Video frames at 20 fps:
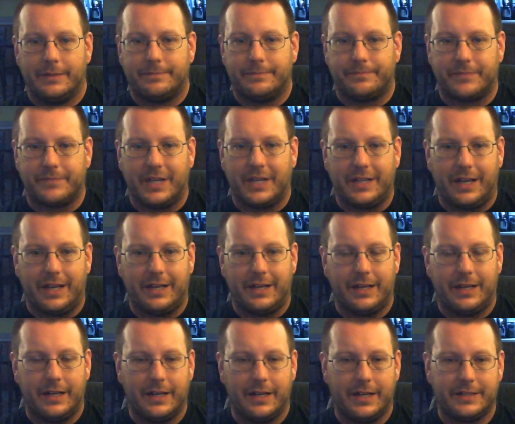
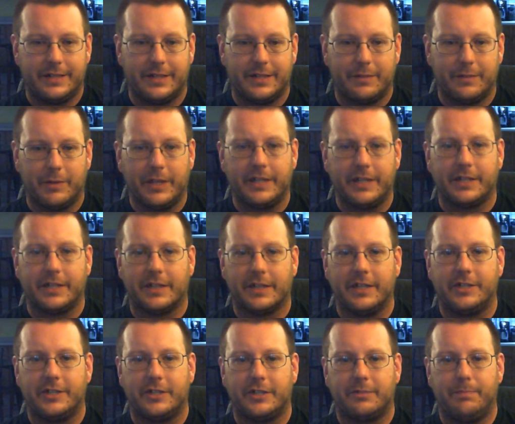it's a really
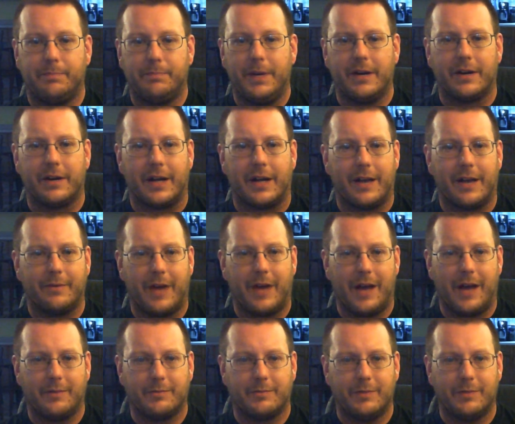delicious beer, and
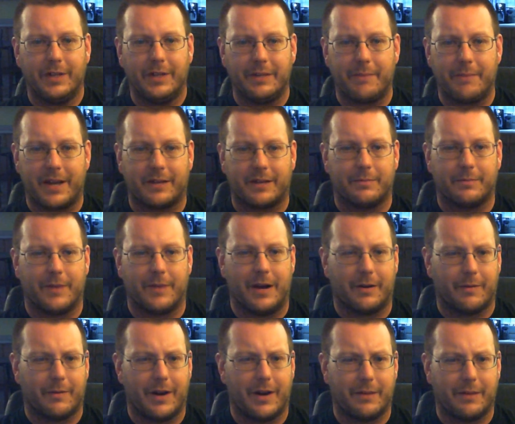I would really
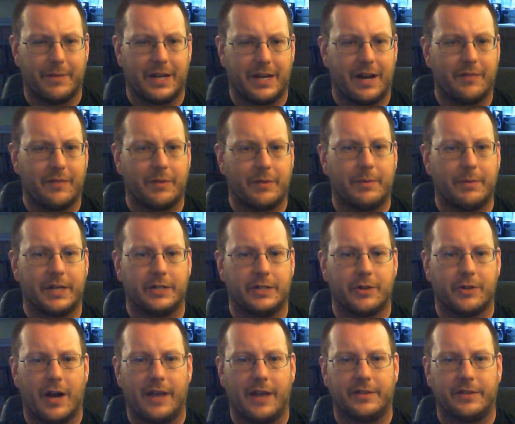recommend everybody
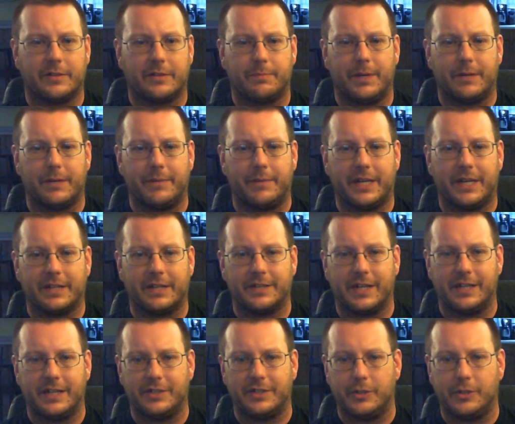try this beer because
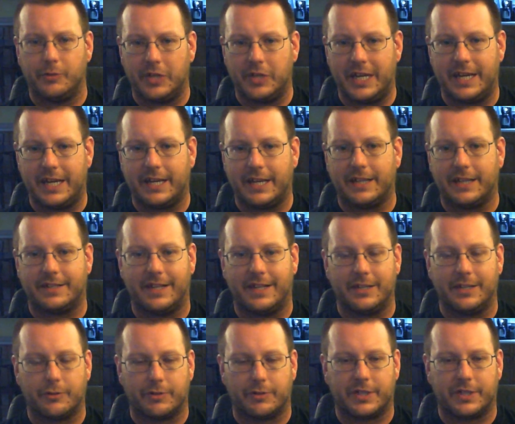it is unique. It's
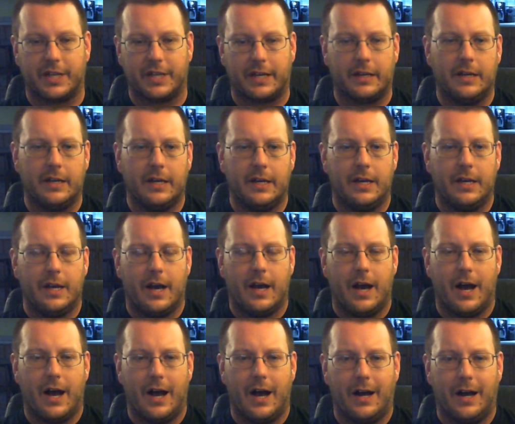interesting.
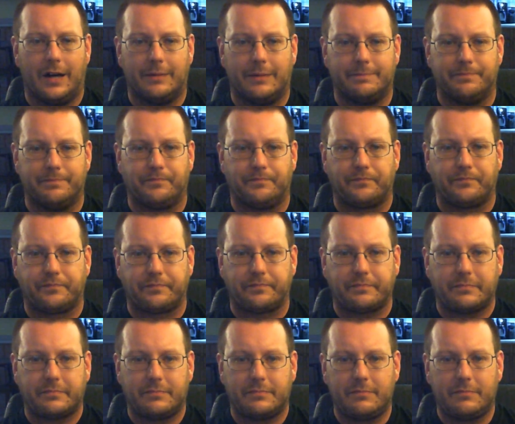
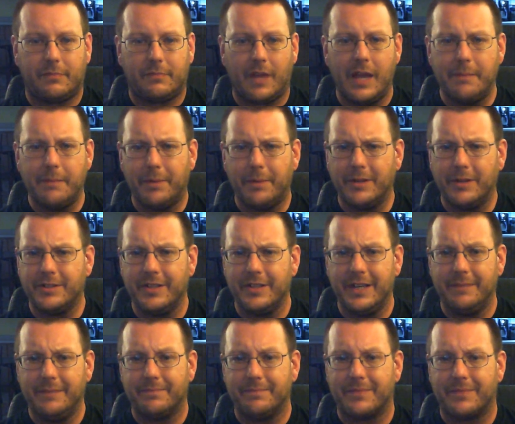And
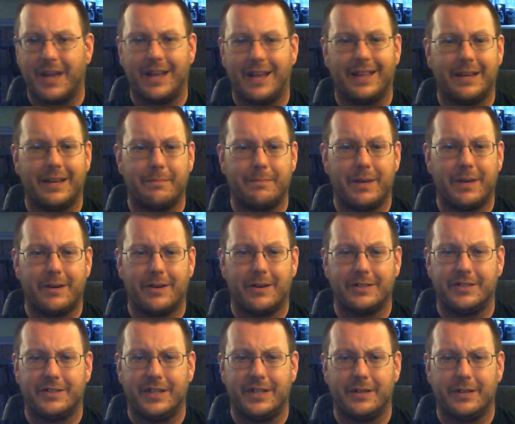personally, I like it better on
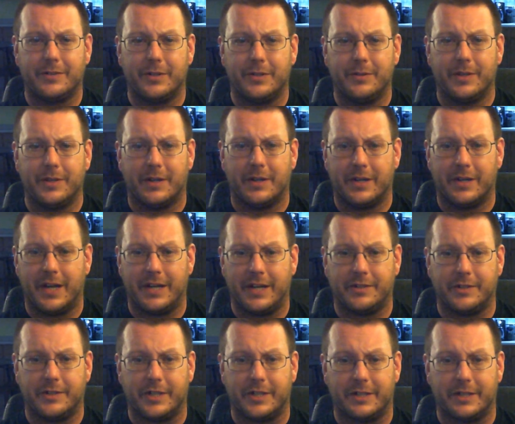CO2 than on
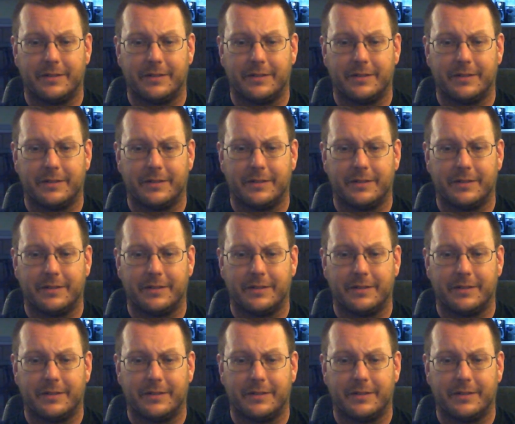nitrogen.